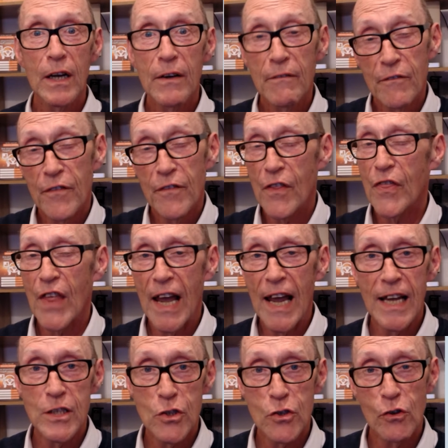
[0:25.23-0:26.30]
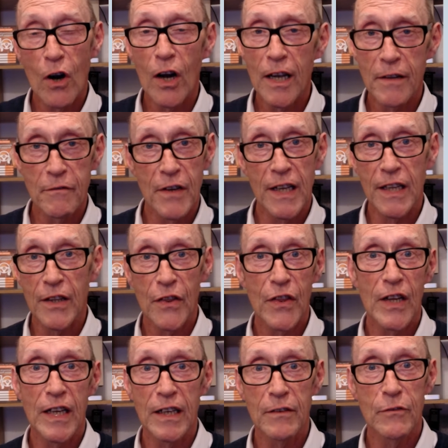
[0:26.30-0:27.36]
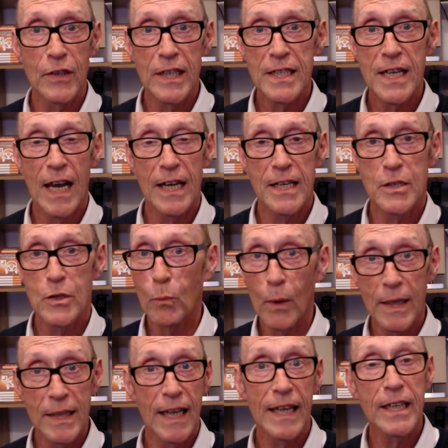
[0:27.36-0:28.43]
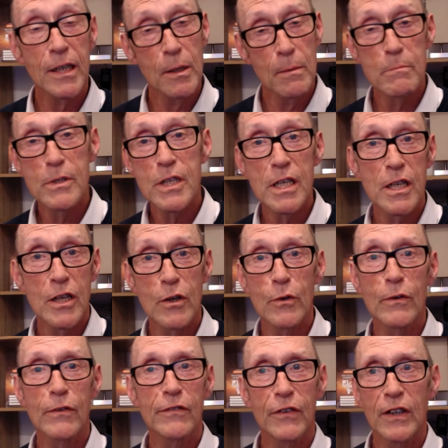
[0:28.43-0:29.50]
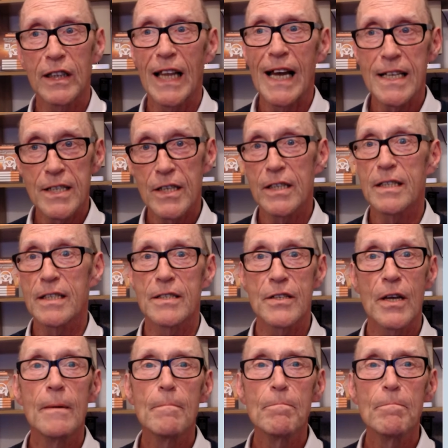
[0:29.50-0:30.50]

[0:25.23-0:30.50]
for their driving theory test when they come to you for lessons.